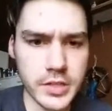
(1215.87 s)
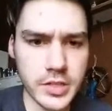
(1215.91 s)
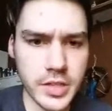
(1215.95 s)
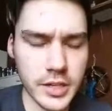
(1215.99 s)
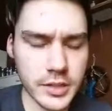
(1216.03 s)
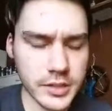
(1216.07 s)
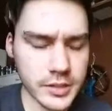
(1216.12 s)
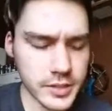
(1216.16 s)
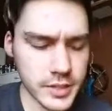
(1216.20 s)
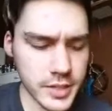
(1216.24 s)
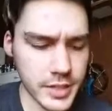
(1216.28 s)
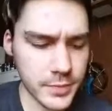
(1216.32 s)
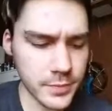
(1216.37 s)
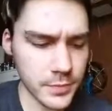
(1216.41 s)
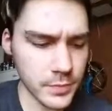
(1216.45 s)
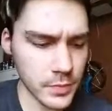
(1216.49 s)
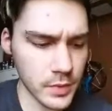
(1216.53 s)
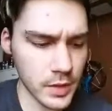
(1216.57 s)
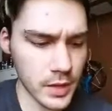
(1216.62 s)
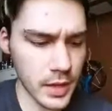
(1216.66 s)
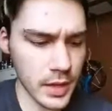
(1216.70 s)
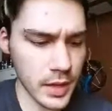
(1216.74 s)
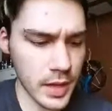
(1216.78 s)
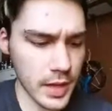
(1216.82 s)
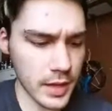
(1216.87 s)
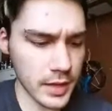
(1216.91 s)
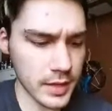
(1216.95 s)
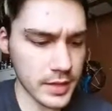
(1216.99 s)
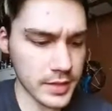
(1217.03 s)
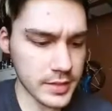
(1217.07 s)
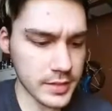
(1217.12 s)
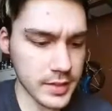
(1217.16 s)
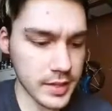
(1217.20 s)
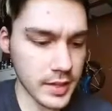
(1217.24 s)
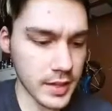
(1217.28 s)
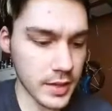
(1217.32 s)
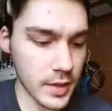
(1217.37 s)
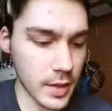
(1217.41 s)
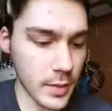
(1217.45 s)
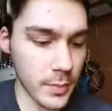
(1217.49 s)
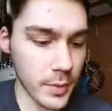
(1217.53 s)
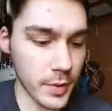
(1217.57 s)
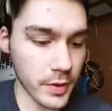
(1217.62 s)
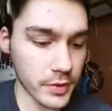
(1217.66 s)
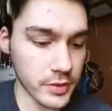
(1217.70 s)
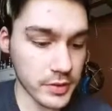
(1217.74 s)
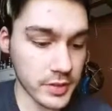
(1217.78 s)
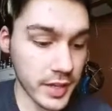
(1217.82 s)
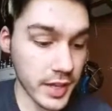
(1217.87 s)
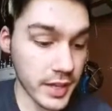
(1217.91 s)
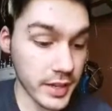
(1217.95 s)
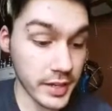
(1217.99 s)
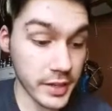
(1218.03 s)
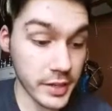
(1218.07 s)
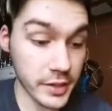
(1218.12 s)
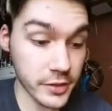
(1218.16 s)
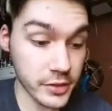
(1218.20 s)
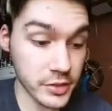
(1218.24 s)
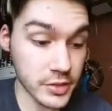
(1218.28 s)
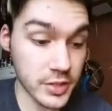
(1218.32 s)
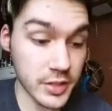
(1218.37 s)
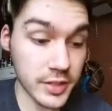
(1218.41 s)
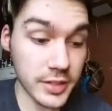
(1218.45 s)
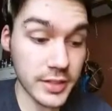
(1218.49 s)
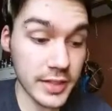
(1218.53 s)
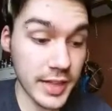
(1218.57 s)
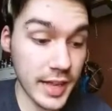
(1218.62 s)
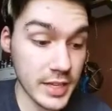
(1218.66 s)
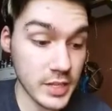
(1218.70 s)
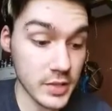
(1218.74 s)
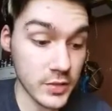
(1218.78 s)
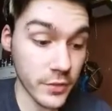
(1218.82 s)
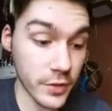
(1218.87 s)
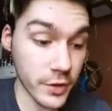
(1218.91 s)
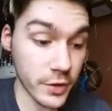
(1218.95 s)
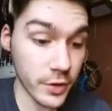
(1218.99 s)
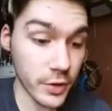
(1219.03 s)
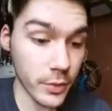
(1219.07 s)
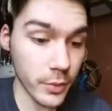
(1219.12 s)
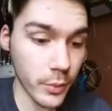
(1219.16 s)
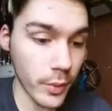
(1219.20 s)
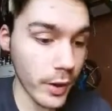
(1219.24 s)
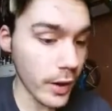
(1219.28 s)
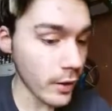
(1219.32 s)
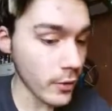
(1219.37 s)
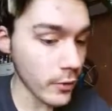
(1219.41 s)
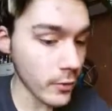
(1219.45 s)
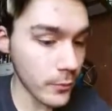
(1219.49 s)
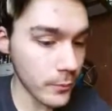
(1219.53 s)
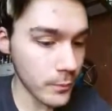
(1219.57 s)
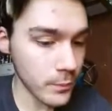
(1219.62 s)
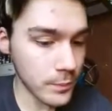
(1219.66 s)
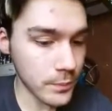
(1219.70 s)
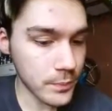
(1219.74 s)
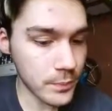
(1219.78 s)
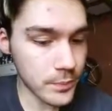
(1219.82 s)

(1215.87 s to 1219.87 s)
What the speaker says: gelatin, because it apparently adheres to glass very well.